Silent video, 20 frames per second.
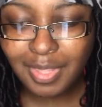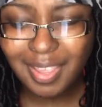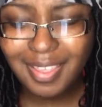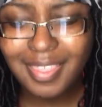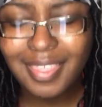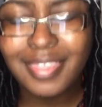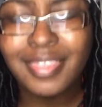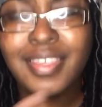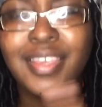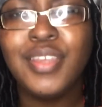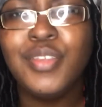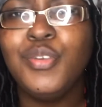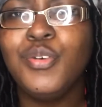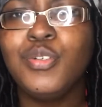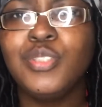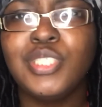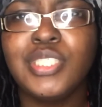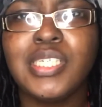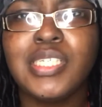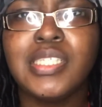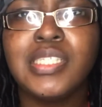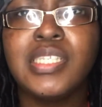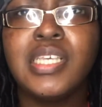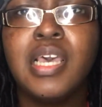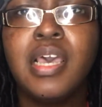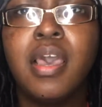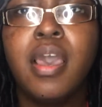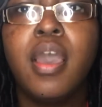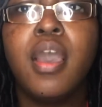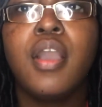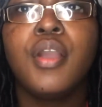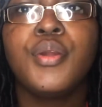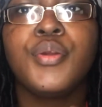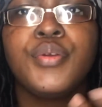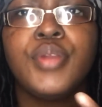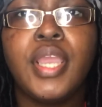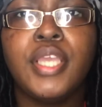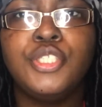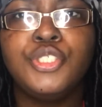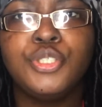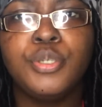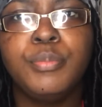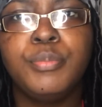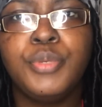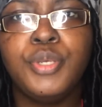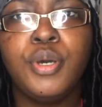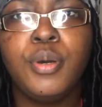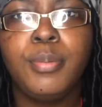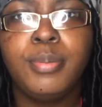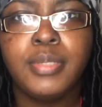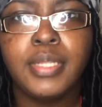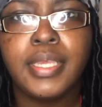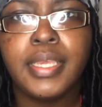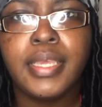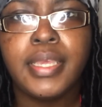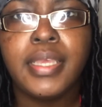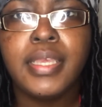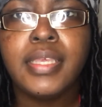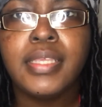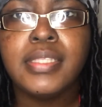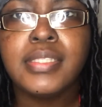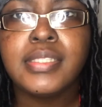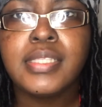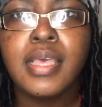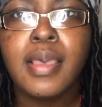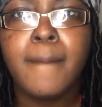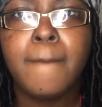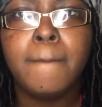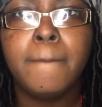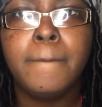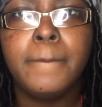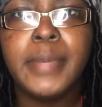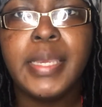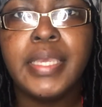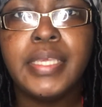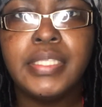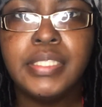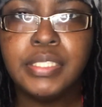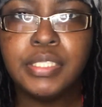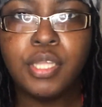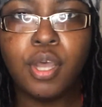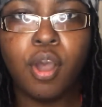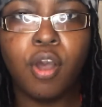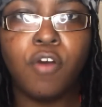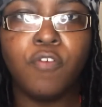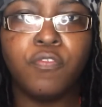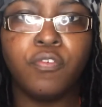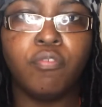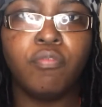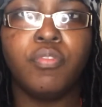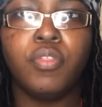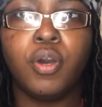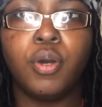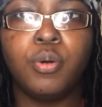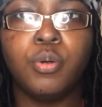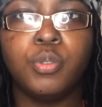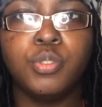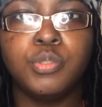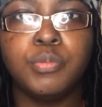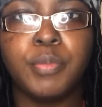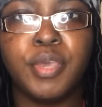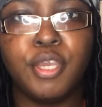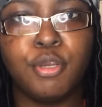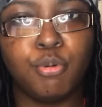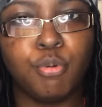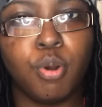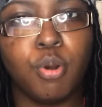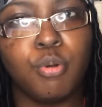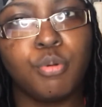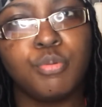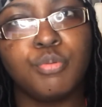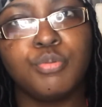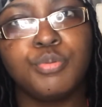And then you'll just create your meal plans based off of those macros.